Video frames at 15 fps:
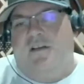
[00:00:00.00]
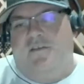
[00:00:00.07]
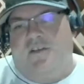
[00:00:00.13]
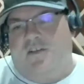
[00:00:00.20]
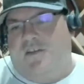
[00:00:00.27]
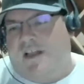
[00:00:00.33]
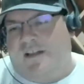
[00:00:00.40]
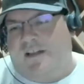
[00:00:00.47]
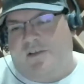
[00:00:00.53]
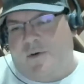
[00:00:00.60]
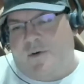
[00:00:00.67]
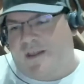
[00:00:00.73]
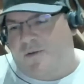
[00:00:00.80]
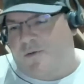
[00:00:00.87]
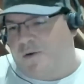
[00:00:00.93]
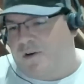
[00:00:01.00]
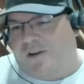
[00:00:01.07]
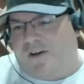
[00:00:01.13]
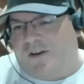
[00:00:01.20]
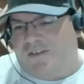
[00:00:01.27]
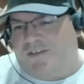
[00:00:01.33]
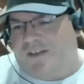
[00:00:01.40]
just like the way they word
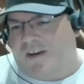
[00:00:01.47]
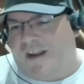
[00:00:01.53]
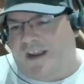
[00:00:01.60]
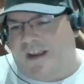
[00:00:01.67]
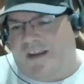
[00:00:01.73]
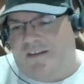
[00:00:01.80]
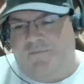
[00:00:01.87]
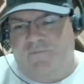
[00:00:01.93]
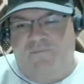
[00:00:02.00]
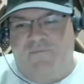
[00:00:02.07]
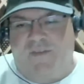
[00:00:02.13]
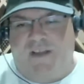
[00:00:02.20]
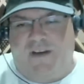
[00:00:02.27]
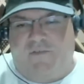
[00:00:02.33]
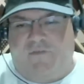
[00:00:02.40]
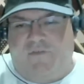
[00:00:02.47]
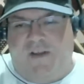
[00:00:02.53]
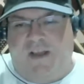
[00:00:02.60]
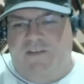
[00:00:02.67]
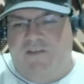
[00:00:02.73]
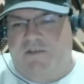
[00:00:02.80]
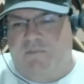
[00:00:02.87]
laws today, it
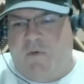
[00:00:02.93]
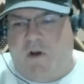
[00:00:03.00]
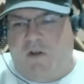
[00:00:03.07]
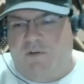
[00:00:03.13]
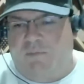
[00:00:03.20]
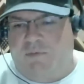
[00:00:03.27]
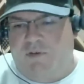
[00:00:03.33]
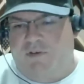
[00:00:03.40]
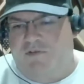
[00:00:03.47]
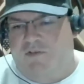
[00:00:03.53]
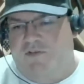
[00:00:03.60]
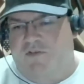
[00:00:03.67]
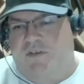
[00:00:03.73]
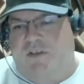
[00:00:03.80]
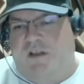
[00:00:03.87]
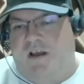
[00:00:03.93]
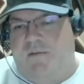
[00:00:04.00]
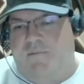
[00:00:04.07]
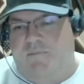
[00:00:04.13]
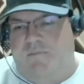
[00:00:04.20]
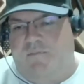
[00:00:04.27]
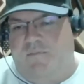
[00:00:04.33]
affects smaller producers a
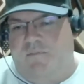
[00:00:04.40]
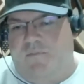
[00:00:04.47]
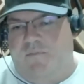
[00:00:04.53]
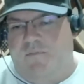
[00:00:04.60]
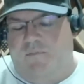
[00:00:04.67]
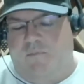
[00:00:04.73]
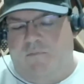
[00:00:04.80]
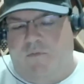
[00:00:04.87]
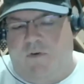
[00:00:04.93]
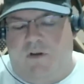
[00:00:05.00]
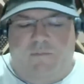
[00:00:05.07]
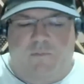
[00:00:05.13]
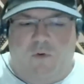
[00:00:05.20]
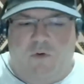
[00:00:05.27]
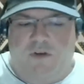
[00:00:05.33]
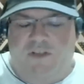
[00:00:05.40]
lot uh, more